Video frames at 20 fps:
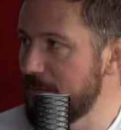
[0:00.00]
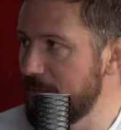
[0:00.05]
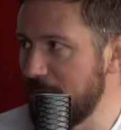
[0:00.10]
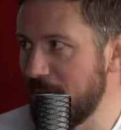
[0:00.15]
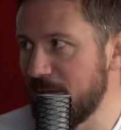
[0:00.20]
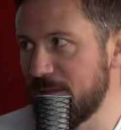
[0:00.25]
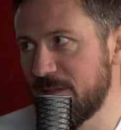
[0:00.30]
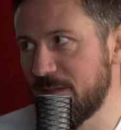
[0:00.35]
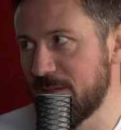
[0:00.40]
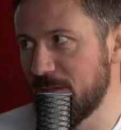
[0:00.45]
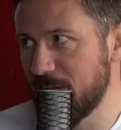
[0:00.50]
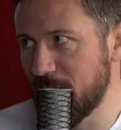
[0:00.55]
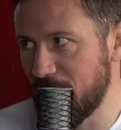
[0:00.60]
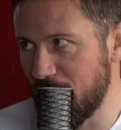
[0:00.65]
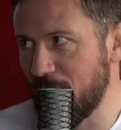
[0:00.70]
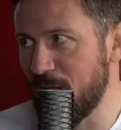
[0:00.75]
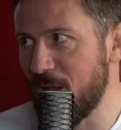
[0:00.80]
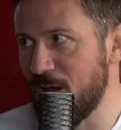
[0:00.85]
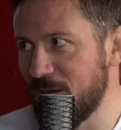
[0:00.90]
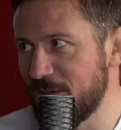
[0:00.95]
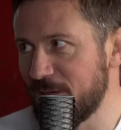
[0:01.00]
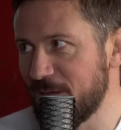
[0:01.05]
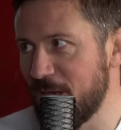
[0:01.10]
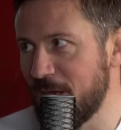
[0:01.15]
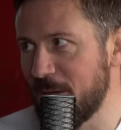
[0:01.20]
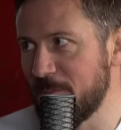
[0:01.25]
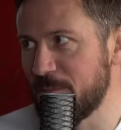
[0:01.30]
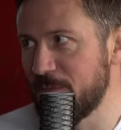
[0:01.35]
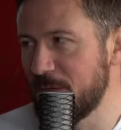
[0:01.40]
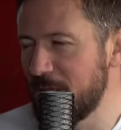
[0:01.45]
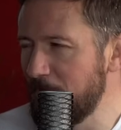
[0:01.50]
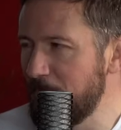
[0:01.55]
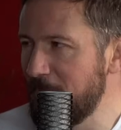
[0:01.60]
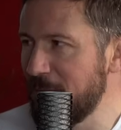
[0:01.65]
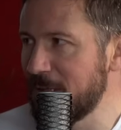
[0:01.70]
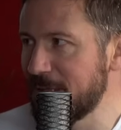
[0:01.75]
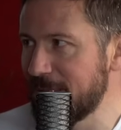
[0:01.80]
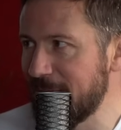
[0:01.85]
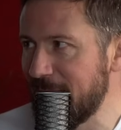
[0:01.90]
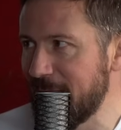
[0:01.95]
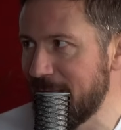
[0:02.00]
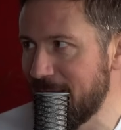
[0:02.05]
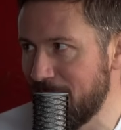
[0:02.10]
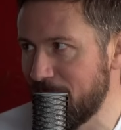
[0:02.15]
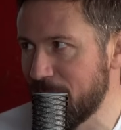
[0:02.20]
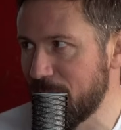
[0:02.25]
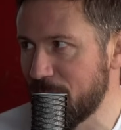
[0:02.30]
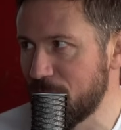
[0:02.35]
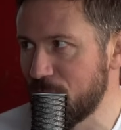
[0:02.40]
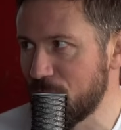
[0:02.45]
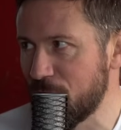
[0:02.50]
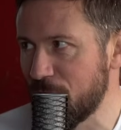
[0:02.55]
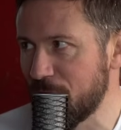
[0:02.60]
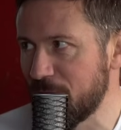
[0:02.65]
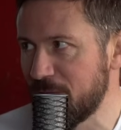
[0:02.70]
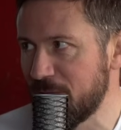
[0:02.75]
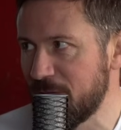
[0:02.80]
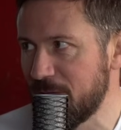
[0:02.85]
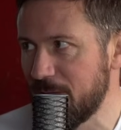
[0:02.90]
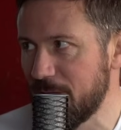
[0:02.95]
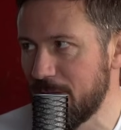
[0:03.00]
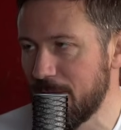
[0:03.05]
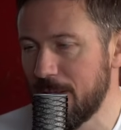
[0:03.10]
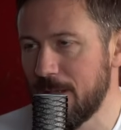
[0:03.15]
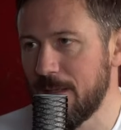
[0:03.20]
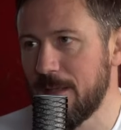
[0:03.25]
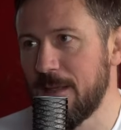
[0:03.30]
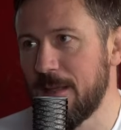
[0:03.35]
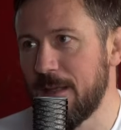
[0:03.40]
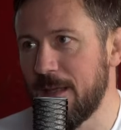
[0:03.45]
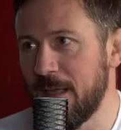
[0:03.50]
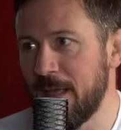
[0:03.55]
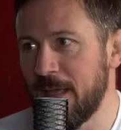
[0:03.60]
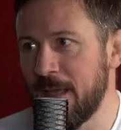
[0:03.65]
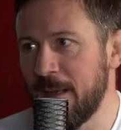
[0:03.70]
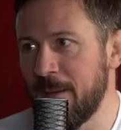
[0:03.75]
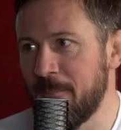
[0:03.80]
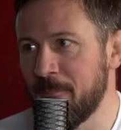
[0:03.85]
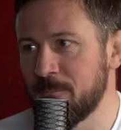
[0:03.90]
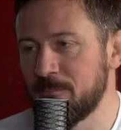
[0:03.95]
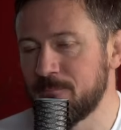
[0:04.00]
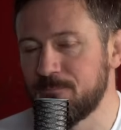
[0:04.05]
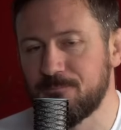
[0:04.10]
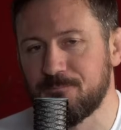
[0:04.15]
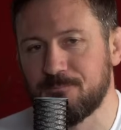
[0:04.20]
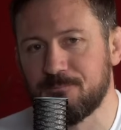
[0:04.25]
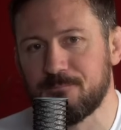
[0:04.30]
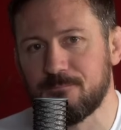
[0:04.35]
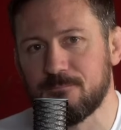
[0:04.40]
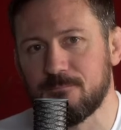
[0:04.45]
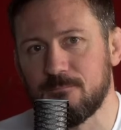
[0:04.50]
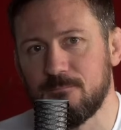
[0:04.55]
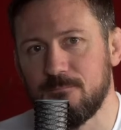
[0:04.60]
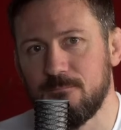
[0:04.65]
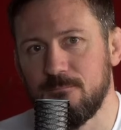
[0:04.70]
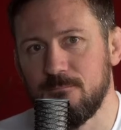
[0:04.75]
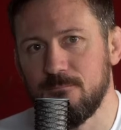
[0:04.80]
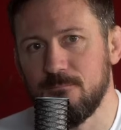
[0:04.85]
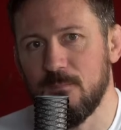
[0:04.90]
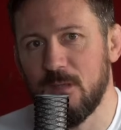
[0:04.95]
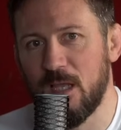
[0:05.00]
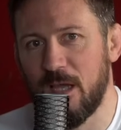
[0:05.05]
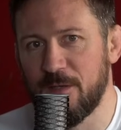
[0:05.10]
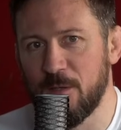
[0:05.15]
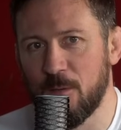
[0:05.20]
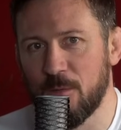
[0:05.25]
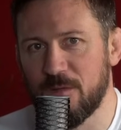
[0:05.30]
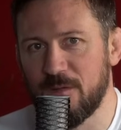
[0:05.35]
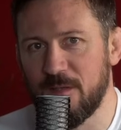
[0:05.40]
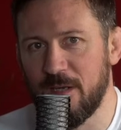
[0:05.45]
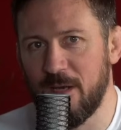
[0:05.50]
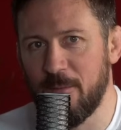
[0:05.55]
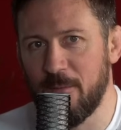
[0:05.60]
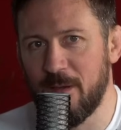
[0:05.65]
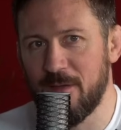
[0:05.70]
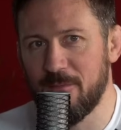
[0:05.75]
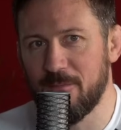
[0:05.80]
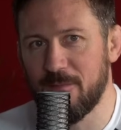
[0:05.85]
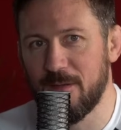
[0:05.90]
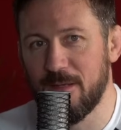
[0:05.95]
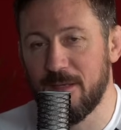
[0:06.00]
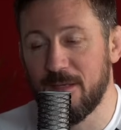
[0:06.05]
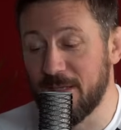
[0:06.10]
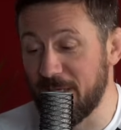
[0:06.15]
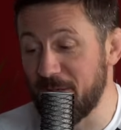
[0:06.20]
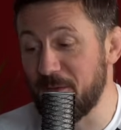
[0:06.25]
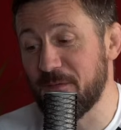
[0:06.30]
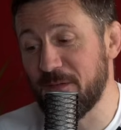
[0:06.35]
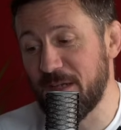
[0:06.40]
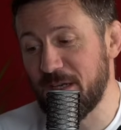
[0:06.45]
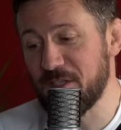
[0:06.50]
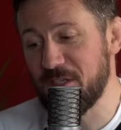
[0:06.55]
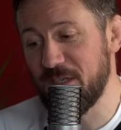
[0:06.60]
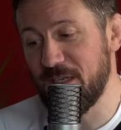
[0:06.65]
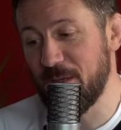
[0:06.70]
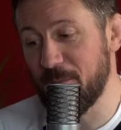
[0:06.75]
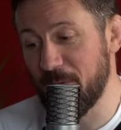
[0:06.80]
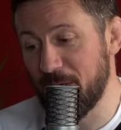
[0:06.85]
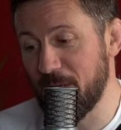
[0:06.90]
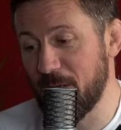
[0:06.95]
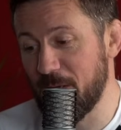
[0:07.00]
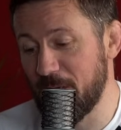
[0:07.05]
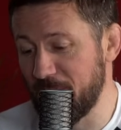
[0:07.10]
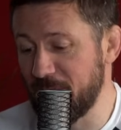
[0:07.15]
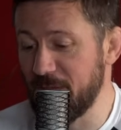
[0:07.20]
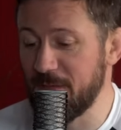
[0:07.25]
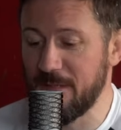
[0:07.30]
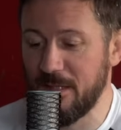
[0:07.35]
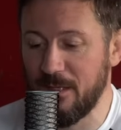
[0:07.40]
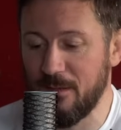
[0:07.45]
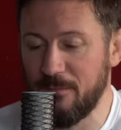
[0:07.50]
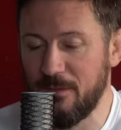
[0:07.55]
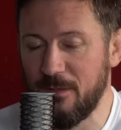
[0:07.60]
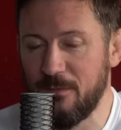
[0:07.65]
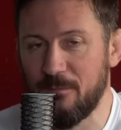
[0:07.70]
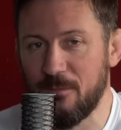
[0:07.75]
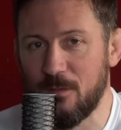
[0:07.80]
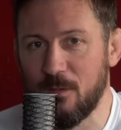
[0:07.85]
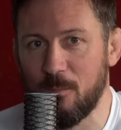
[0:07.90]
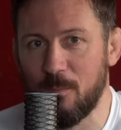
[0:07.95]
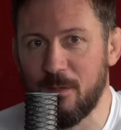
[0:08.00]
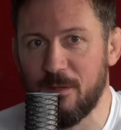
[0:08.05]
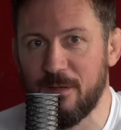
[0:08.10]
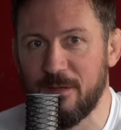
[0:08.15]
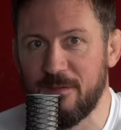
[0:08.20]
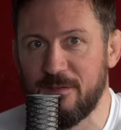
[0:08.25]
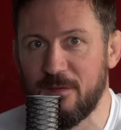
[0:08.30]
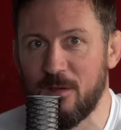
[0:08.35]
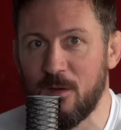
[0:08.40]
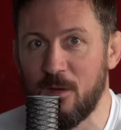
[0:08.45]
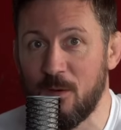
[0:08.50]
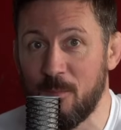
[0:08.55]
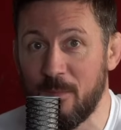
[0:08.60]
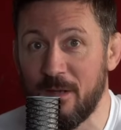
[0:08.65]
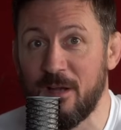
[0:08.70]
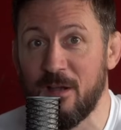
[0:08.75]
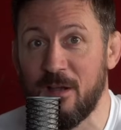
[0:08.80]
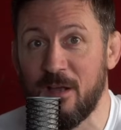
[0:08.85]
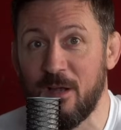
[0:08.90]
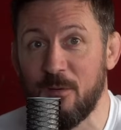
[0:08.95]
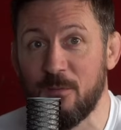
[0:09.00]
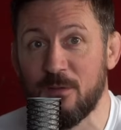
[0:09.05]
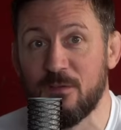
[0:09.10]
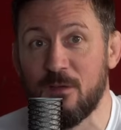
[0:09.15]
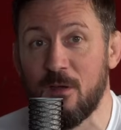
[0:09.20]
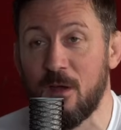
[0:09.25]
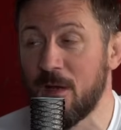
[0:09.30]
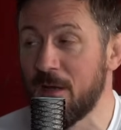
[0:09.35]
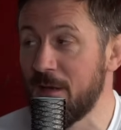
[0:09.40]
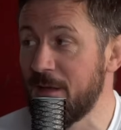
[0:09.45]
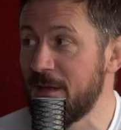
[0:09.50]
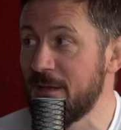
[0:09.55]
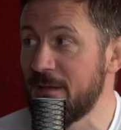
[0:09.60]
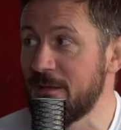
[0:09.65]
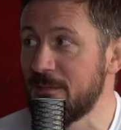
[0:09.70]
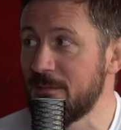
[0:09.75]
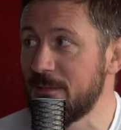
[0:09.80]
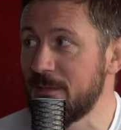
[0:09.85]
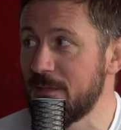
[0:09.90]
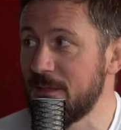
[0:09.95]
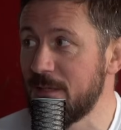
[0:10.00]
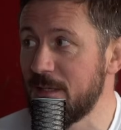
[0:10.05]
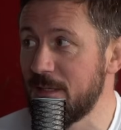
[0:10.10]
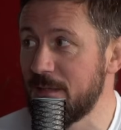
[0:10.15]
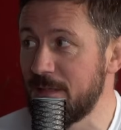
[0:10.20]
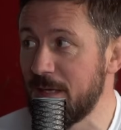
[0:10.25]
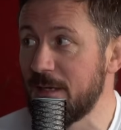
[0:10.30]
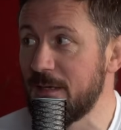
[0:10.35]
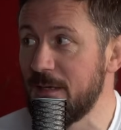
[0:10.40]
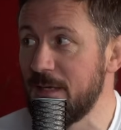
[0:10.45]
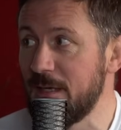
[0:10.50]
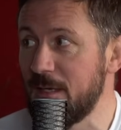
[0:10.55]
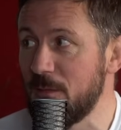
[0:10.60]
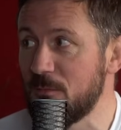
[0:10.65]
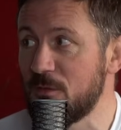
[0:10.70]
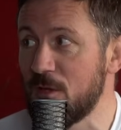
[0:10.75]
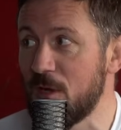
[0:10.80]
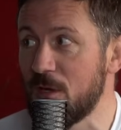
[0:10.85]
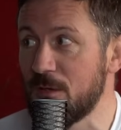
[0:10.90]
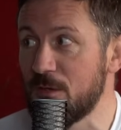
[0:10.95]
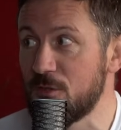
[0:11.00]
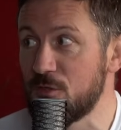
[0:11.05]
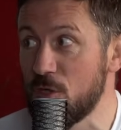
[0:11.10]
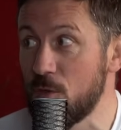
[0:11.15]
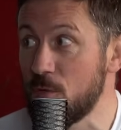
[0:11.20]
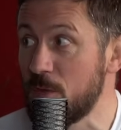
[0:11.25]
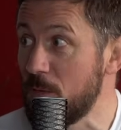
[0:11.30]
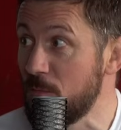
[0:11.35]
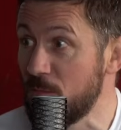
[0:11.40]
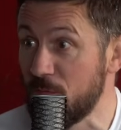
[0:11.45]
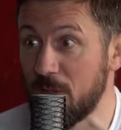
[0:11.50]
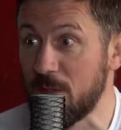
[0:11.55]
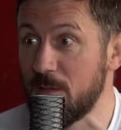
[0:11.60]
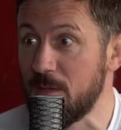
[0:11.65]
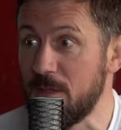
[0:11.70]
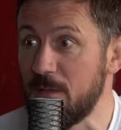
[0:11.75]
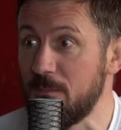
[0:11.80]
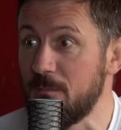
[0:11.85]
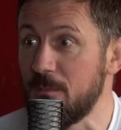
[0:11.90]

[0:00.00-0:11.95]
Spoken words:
takes a long time to build that level of trust. I don't see any way of, like, there's actually, when I was in Tel Aviv a couple of nights ago, and my guy was calling a technique. He was caught in a choke. He was out